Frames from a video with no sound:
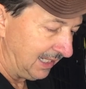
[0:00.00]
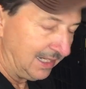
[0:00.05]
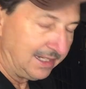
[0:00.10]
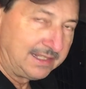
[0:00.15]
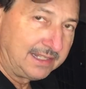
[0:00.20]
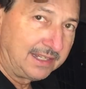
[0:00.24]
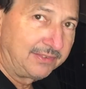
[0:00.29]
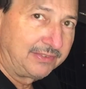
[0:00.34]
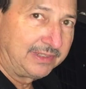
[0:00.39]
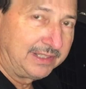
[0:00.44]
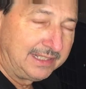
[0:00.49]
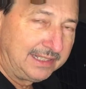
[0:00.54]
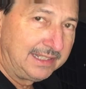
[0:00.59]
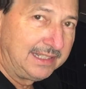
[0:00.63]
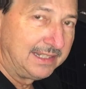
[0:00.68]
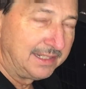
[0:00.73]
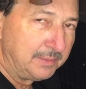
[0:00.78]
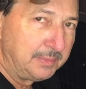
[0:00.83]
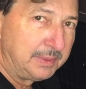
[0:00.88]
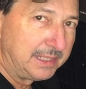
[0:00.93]
it definitely
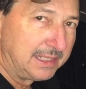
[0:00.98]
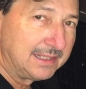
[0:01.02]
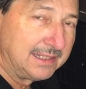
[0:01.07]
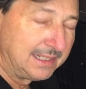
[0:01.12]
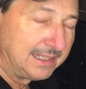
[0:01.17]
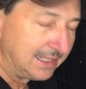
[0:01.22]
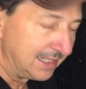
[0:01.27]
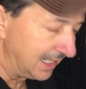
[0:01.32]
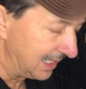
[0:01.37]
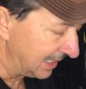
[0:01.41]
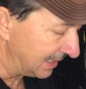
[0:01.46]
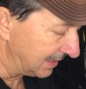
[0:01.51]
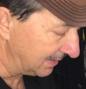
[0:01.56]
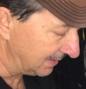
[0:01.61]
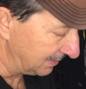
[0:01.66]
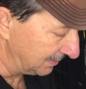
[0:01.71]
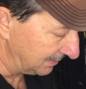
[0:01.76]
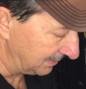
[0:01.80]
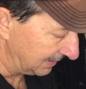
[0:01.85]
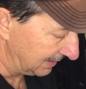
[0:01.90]
needed to be cleaned out.
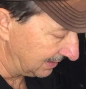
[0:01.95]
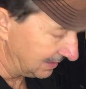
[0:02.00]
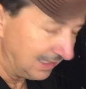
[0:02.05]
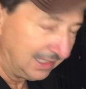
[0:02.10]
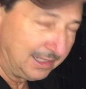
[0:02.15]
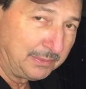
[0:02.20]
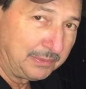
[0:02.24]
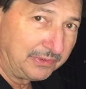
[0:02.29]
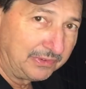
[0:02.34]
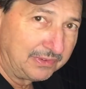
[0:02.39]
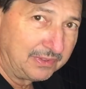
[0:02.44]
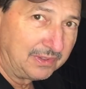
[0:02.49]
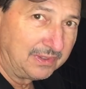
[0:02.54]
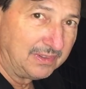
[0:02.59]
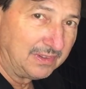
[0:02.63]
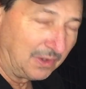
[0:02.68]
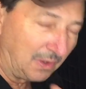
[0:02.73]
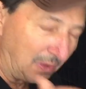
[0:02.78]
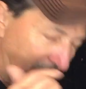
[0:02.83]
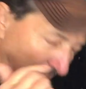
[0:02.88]
It was
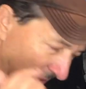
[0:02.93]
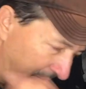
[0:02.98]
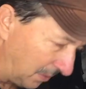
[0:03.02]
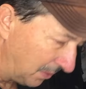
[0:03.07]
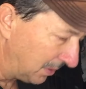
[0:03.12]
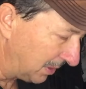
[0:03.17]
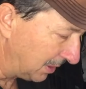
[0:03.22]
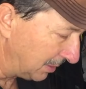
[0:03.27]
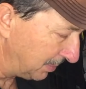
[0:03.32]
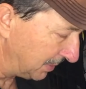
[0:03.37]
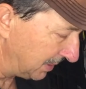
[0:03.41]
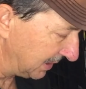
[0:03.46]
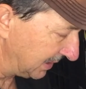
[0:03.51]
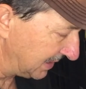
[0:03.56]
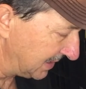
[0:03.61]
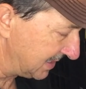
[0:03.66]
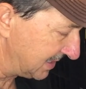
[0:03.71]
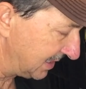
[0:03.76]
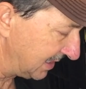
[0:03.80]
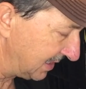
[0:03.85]
horrible
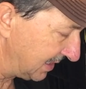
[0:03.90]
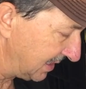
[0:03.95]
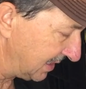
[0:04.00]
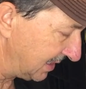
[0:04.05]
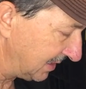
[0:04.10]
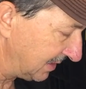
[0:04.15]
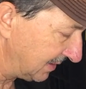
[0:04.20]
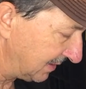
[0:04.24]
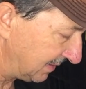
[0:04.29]
inside.